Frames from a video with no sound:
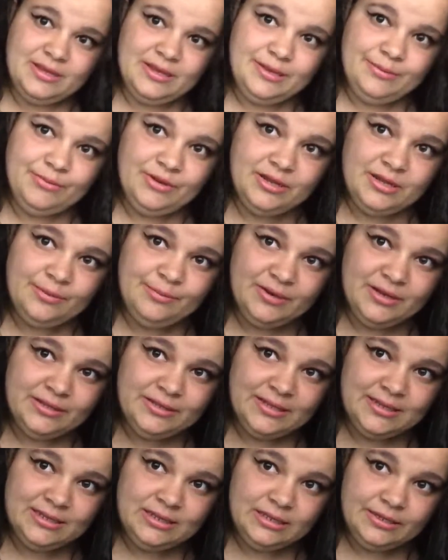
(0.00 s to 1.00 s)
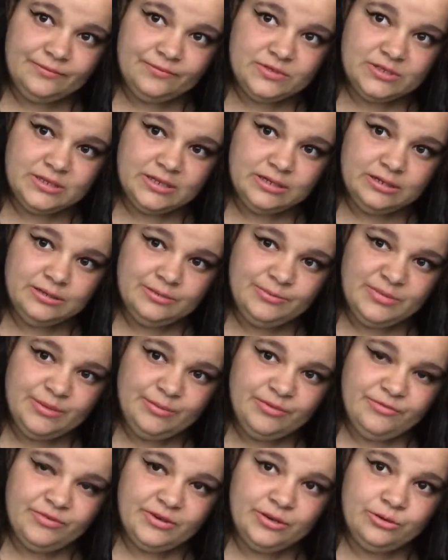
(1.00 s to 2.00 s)
I'm not about that lifestyle.
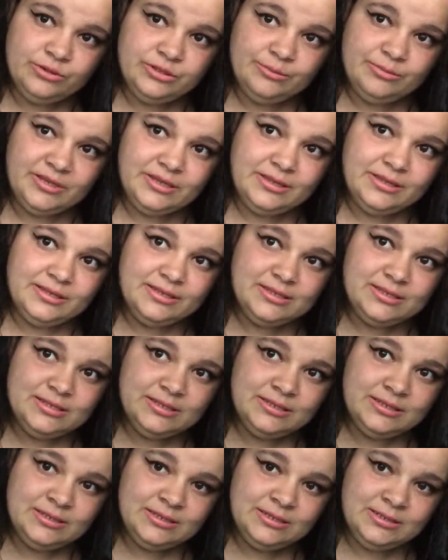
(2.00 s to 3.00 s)
Maybe if I hold him like this.